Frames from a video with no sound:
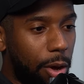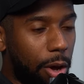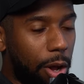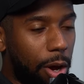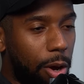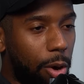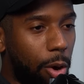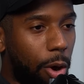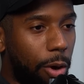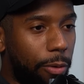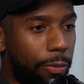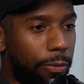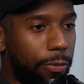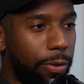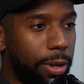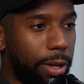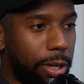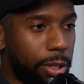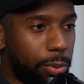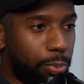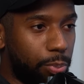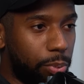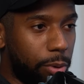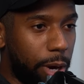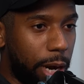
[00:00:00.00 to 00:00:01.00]
a lot of
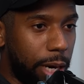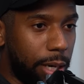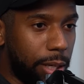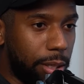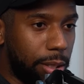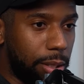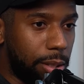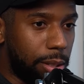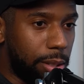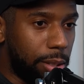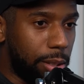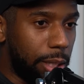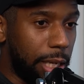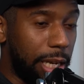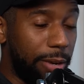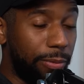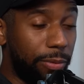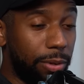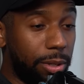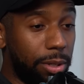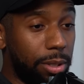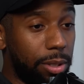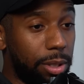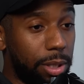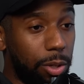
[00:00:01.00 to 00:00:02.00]
fitness brands,
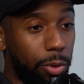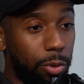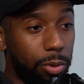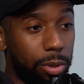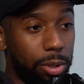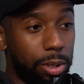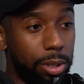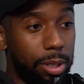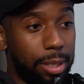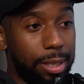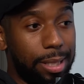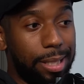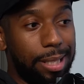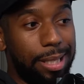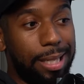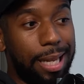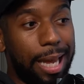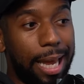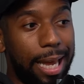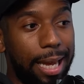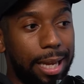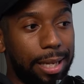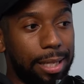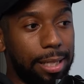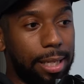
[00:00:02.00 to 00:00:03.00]
even till this
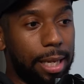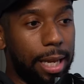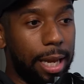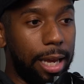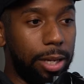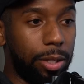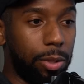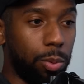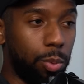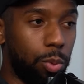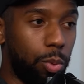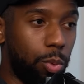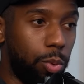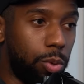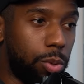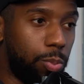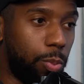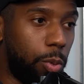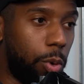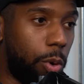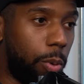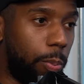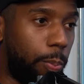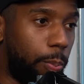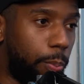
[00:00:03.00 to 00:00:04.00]
day, is geared towards
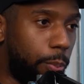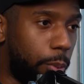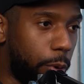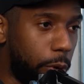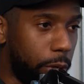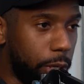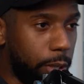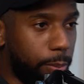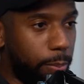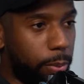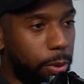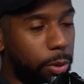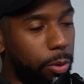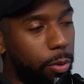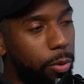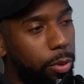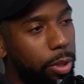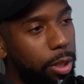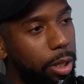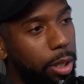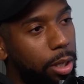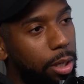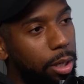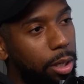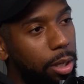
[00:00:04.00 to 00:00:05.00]
more
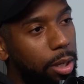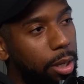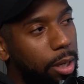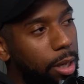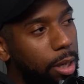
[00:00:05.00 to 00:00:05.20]
bodybuilding